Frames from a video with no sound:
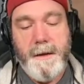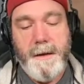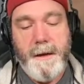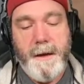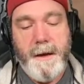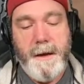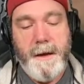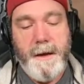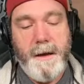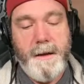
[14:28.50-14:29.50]

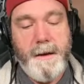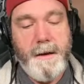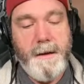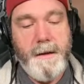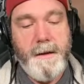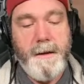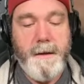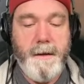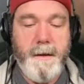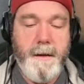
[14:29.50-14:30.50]
And
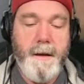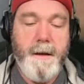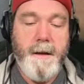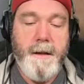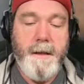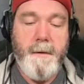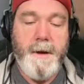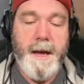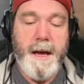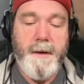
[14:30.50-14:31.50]
then
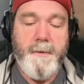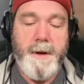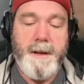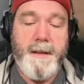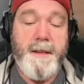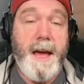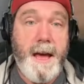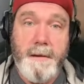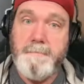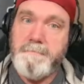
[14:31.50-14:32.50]
we have Appendix
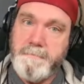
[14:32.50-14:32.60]
N,